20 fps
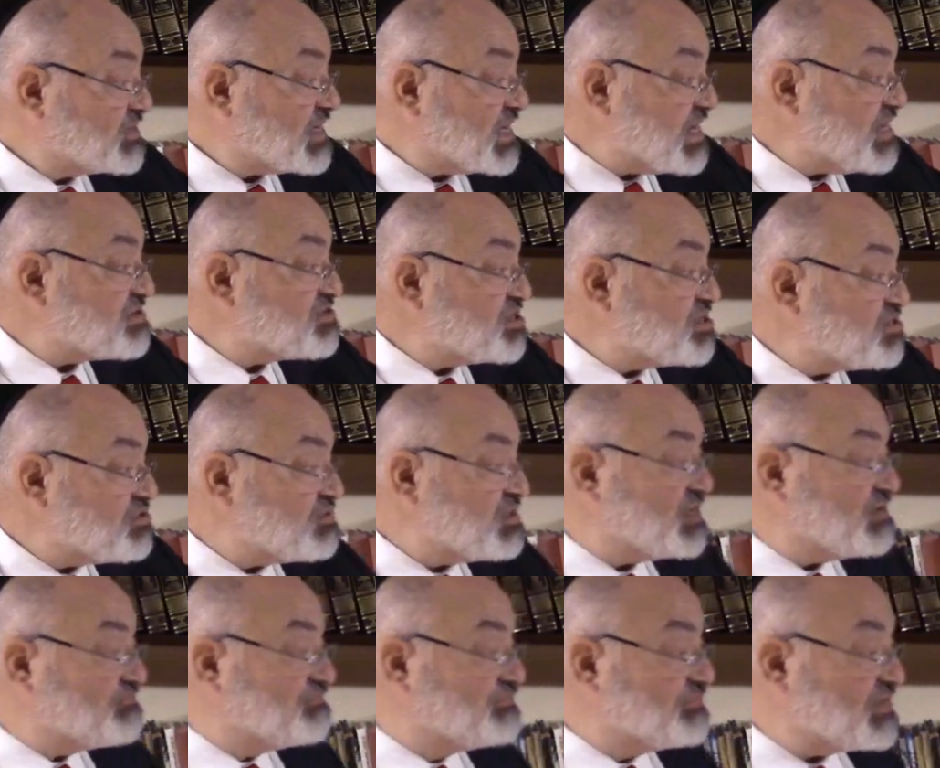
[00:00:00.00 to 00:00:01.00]
As a
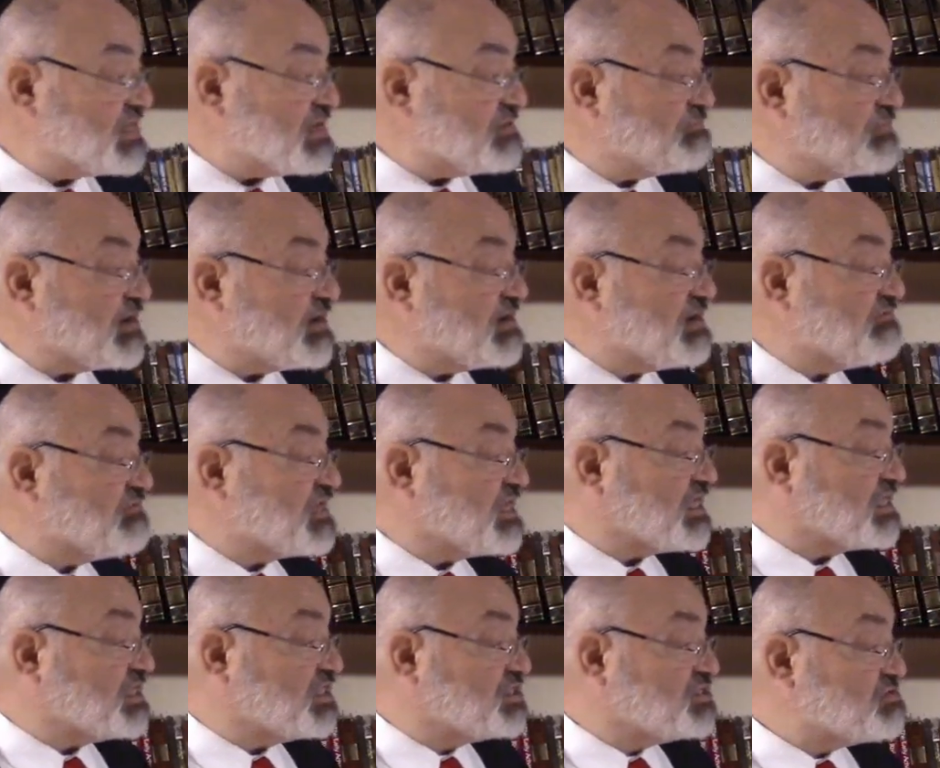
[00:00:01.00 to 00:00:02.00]
unit, the empire never
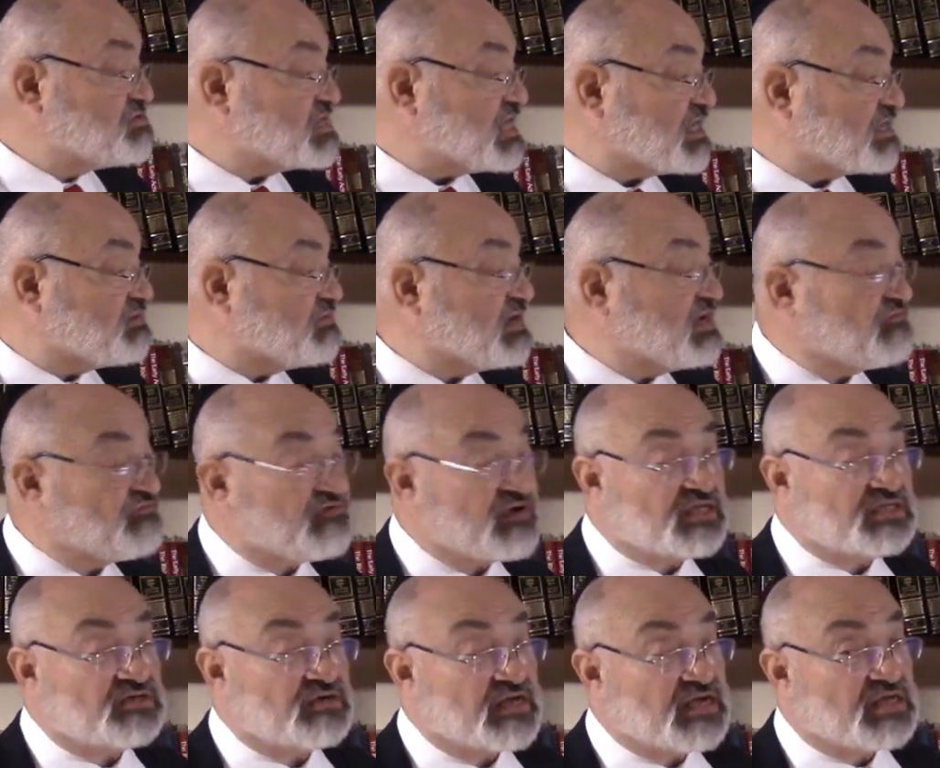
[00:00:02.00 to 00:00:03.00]
kicked the Jews out the way the
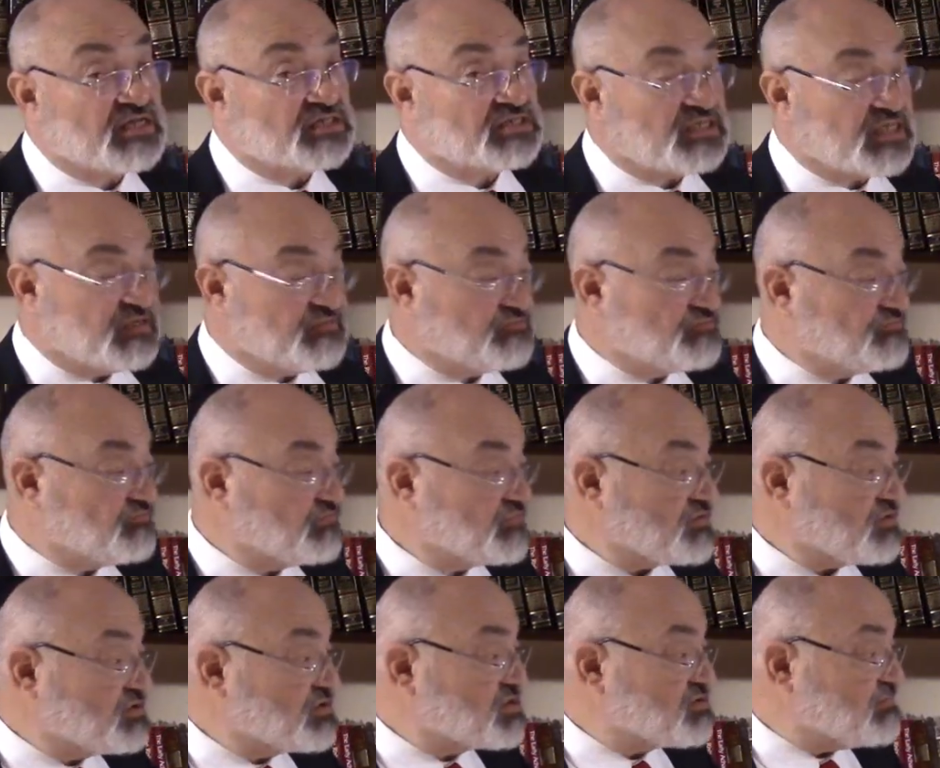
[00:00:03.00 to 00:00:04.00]
French or the English did,
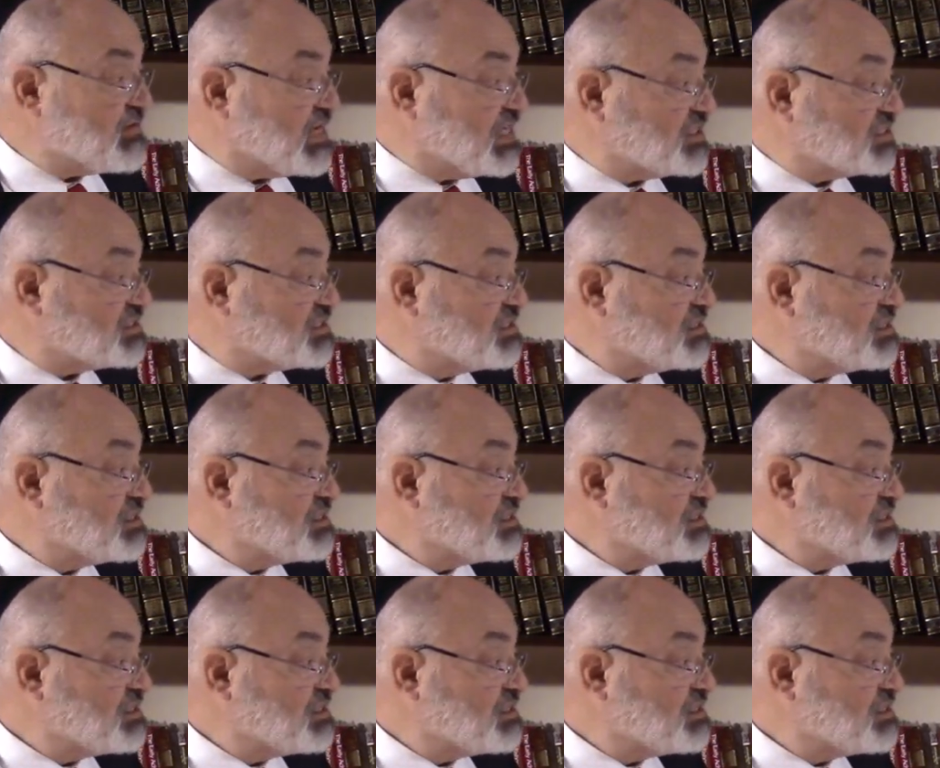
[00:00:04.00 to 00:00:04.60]
or the Spanish.